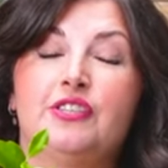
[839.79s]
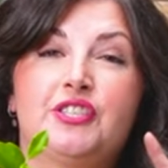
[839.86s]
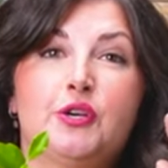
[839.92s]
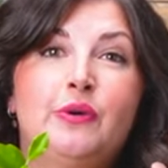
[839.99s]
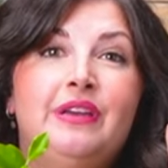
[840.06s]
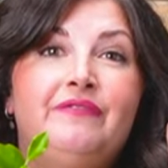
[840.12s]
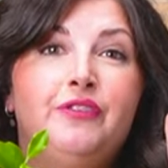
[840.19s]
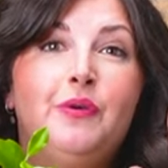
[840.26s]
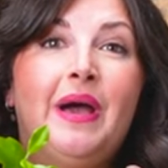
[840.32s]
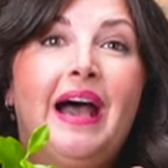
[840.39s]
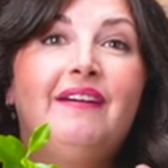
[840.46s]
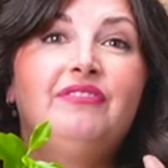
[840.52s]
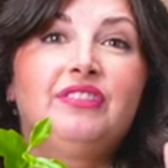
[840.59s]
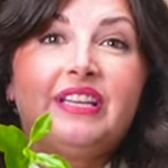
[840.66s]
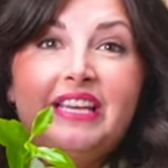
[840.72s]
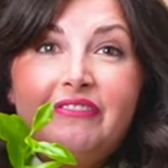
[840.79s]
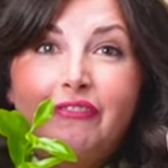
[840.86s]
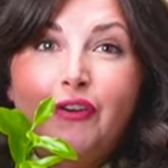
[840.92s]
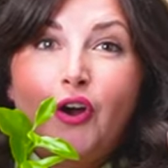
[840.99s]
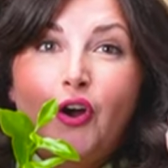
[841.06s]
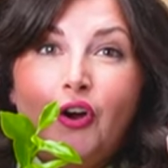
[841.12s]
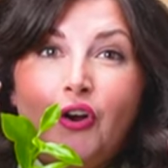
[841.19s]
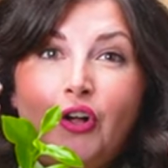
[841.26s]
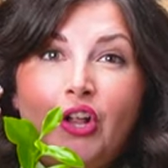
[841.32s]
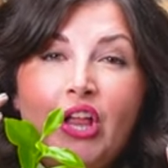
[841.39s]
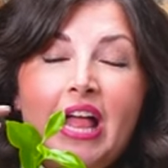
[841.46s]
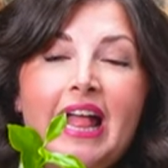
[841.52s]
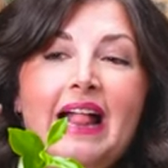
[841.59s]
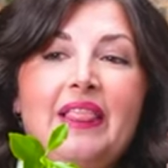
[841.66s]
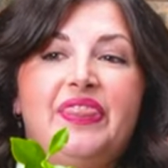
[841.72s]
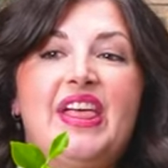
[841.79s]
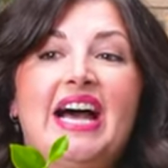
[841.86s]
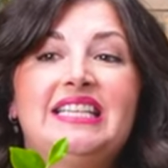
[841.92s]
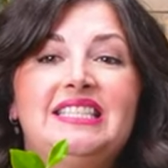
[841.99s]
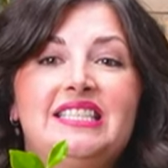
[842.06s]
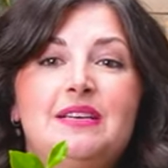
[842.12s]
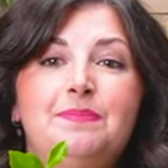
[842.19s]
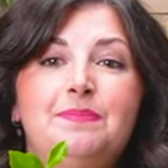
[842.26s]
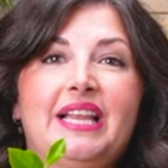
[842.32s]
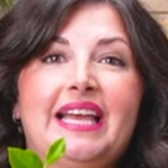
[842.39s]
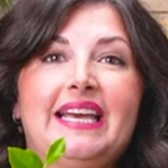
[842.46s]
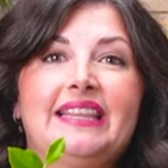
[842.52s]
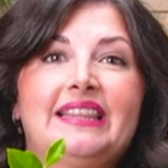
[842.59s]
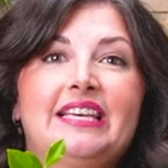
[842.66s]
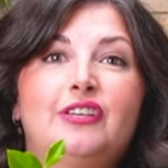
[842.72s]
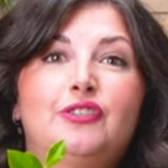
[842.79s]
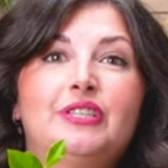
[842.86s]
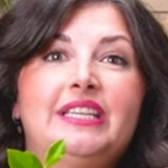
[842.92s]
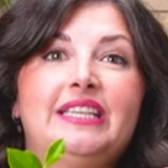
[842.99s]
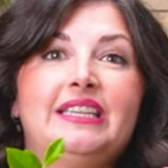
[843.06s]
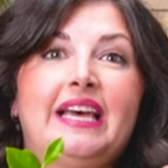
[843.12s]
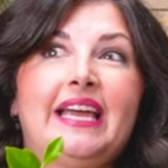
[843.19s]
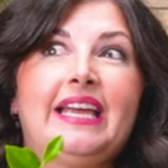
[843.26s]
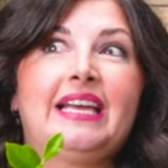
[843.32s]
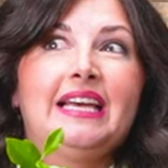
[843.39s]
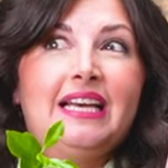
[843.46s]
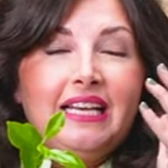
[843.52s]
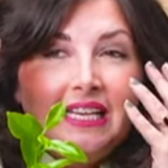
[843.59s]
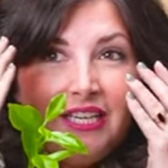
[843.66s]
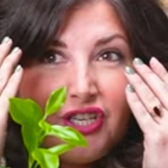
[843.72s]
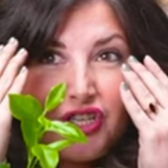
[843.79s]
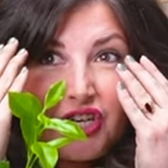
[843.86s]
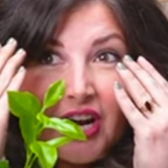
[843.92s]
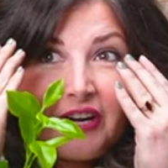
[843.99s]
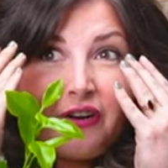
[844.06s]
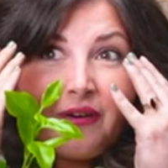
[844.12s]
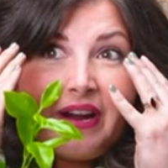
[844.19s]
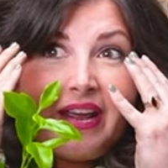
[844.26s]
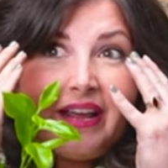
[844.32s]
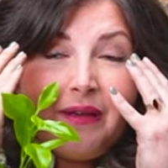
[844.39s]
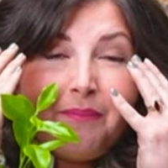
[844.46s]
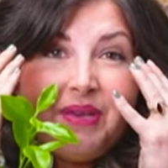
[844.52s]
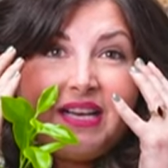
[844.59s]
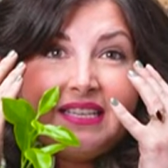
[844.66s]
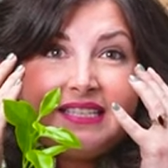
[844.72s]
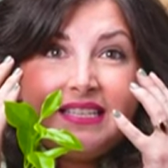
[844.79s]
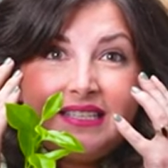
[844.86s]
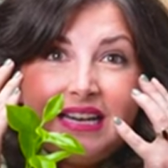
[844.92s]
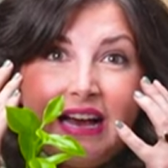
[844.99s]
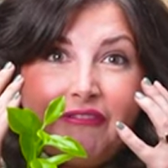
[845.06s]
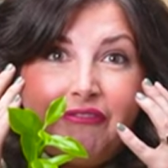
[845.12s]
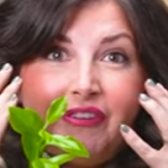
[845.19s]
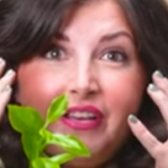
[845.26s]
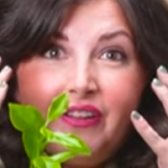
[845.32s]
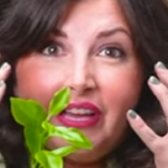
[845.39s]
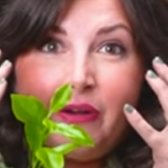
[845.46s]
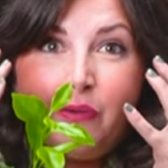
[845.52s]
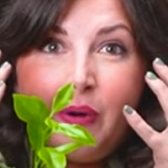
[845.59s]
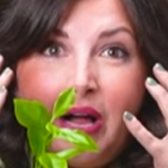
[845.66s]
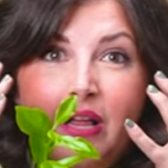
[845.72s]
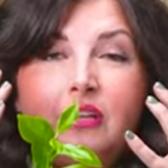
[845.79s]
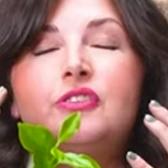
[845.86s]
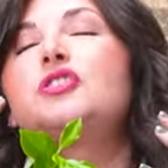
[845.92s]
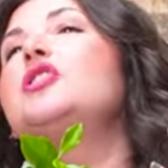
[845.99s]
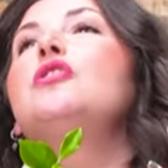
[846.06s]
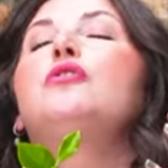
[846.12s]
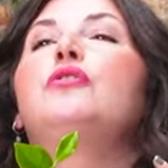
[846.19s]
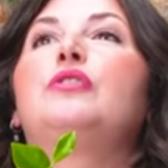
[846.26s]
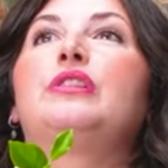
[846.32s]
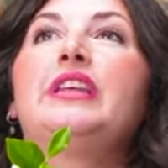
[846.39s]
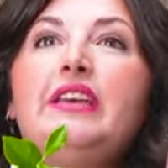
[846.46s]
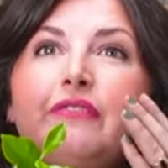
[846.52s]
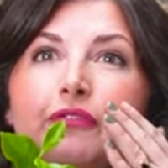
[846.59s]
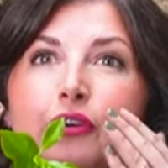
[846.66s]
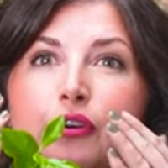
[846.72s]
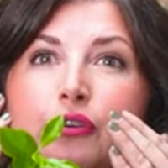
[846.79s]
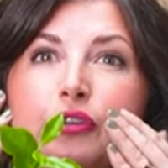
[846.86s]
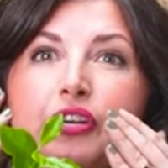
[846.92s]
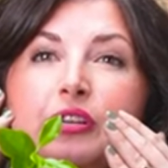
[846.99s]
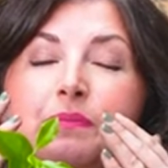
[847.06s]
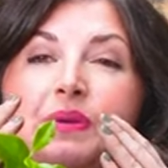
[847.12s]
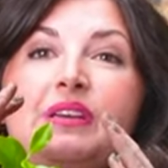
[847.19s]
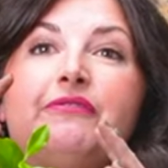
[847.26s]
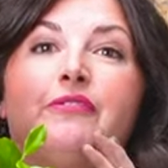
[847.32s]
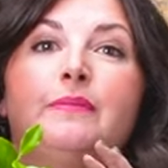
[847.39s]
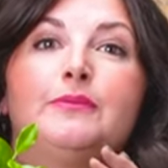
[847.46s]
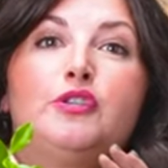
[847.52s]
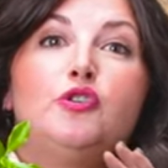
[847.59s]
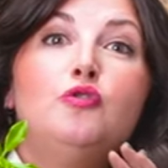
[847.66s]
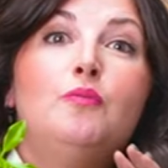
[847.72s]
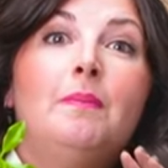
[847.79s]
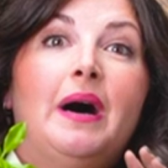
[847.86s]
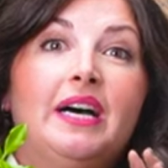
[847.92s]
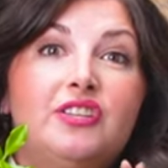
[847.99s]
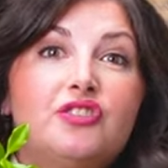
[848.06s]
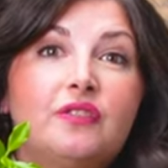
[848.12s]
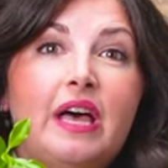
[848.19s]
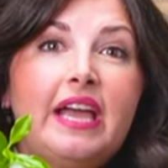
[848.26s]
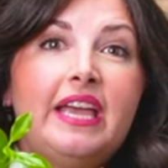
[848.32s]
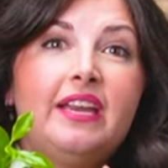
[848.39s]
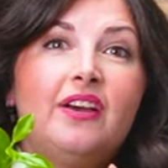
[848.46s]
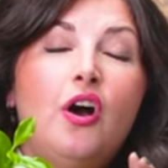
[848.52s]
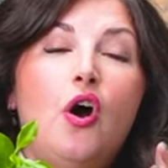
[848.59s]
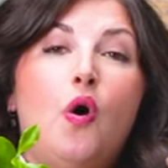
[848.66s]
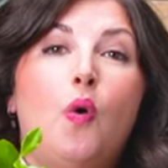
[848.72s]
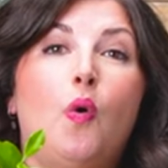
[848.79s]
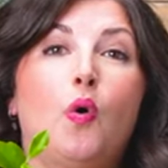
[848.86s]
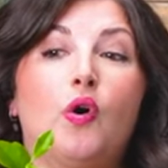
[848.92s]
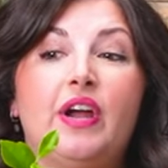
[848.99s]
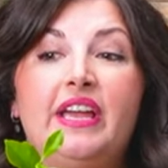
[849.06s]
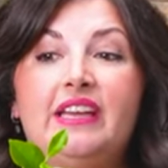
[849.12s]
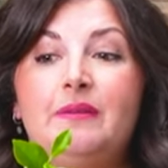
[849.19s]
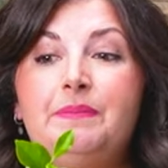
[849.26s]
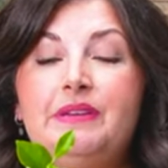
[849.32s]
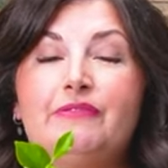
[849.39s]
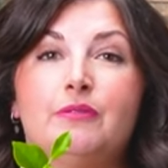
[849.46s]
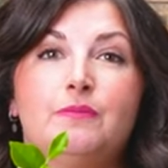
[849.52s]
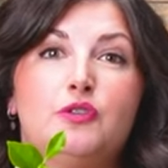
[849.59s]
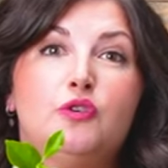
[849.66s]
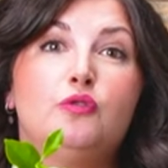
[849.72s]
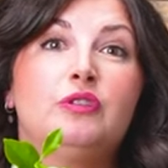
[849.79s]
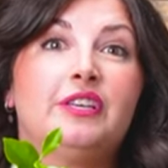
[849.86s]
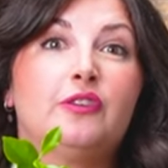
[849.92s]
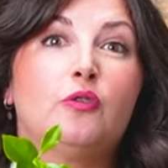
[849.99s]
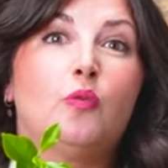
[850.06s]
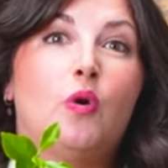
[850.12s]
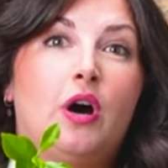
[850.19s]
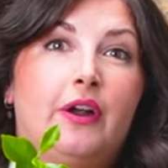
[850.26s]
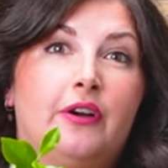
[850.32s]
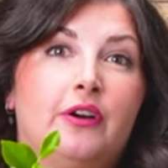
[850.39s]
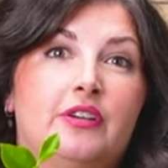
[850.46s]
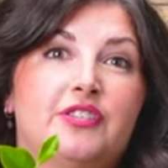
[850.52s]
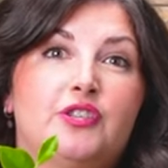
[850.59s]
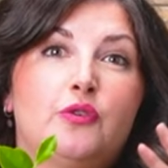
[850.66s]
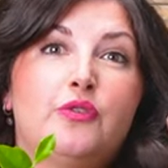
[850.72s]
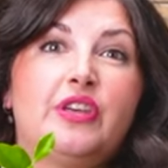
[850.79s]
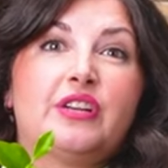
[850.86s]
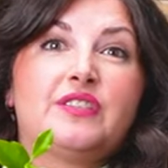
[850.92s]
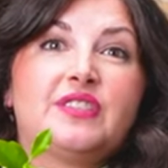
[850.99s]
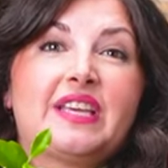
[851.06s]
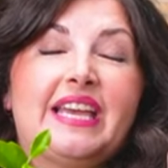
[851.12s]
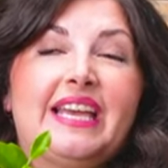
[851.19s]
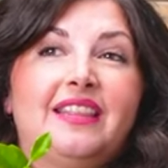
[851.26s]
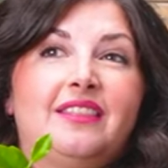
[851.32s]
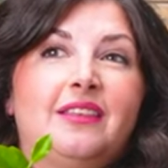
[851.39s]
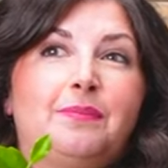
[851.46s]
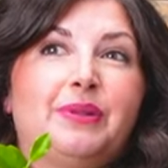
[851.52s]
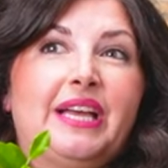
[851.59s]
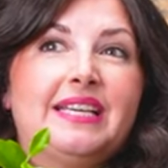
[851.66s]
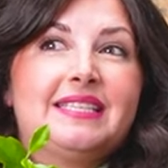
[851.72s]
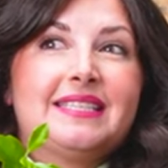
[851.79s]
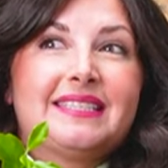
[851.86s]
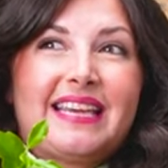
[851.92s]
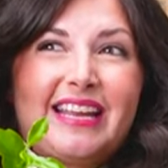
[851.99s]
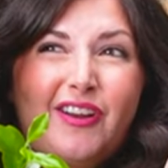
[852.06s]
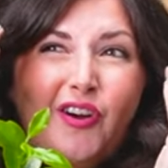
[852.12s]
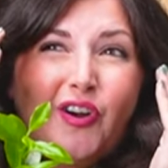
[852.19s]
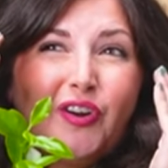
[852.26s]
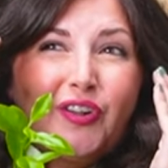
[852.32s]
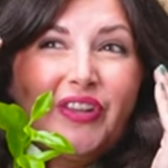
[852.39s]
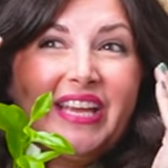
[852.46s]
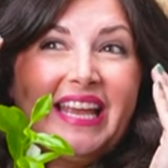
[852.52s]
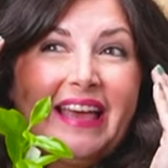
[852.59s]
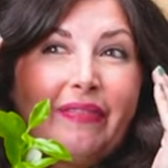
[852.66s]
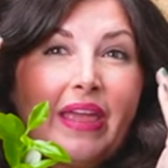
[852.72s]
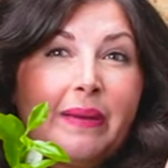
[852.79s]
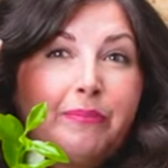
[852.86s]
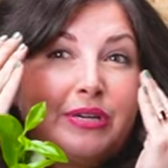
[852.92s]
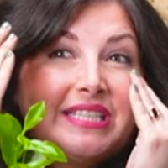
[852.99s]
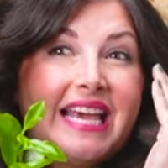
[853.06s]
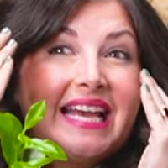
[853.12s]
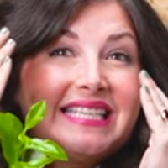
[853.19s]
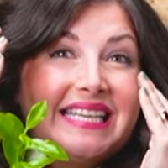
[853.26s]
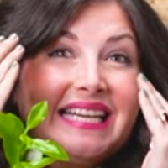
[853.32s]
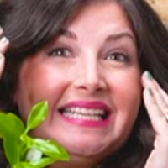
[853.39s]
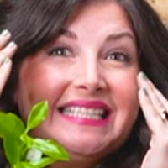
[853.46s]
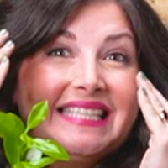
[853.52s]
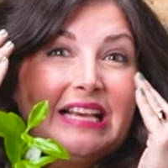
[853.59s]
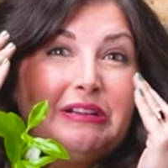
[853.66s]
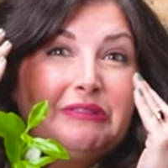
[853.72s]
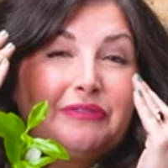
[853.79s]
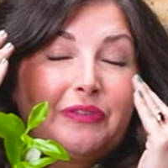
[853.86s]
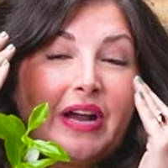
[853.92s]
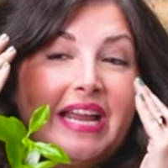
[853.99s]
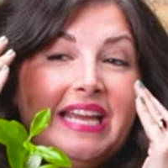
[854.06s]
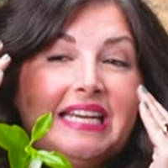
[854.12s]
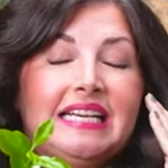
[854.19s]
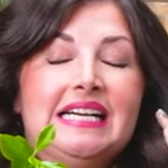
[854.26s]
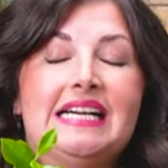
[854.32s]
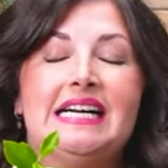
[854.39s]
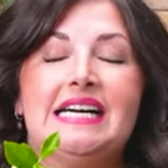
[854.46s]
So, if you have leaf curl, that's plant literally like shuddering because it's not feeling well. So, leaf curl could be from too much light or it could be from too little water. So there's the plant is like curling and like protecting itself, right?